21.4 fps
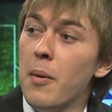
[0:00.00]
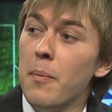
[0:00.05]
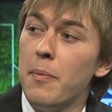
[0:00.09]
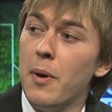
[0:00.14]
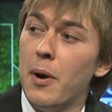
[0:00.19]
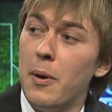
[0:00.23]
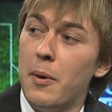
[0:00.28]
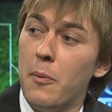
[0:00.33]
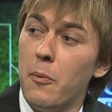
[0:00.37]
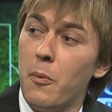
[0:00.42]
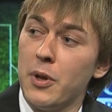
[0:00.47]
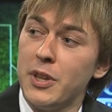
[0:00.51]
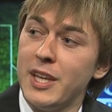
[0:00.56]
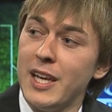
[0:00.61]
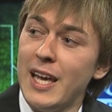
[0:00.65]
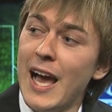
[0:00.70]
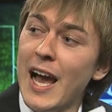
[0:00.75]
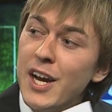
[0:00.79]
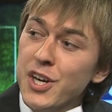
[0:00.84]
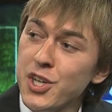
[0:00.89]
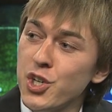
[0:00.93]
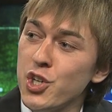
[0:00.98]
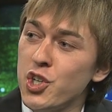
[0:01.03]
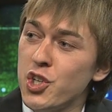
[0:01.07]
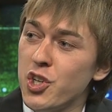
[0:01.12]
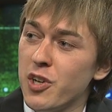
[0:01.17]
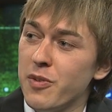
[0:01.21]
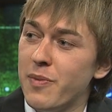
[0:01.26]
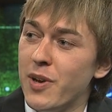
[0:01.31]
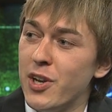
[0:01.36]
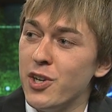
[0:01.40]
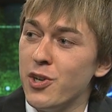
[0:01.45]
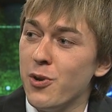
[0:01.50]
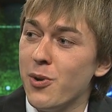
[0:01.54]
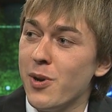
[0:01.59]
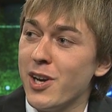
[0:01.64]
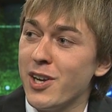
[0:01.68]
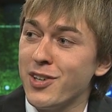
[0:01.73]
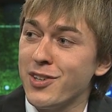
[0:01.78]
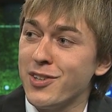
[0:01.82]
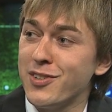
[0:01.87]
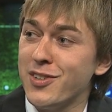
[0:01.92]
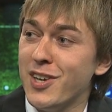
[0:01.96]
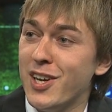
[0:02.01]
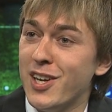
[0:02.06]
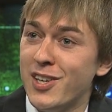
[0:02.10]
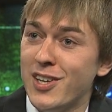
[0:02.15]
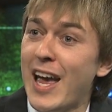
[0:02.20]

But what they actually should have been doing is is